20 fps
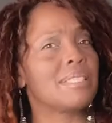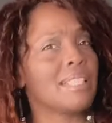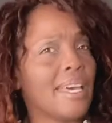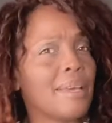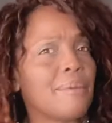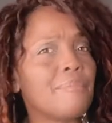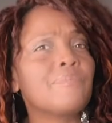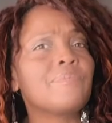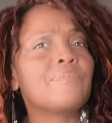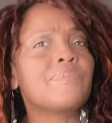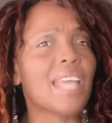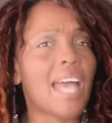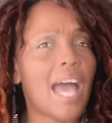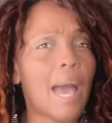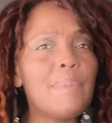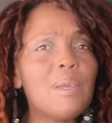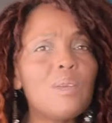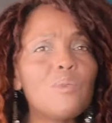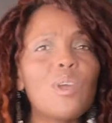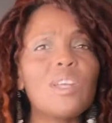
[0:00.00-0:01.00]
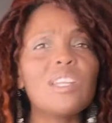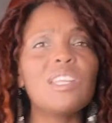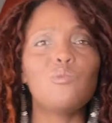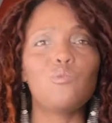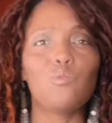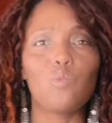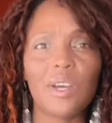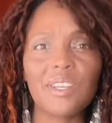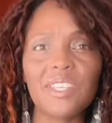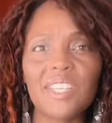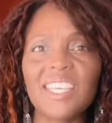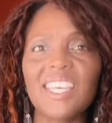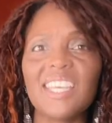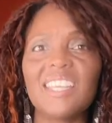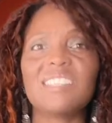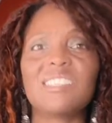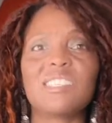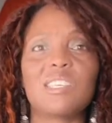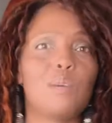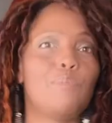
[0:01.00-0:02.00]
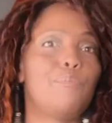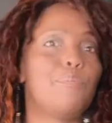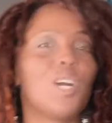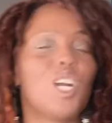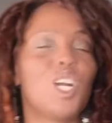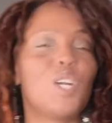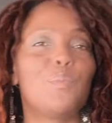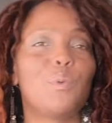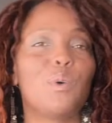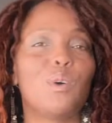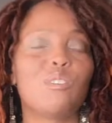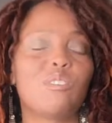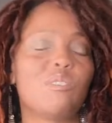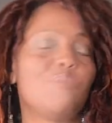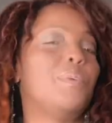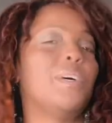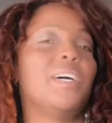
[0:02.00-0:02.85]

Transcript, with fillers: Like I be really wanting to get into the purples,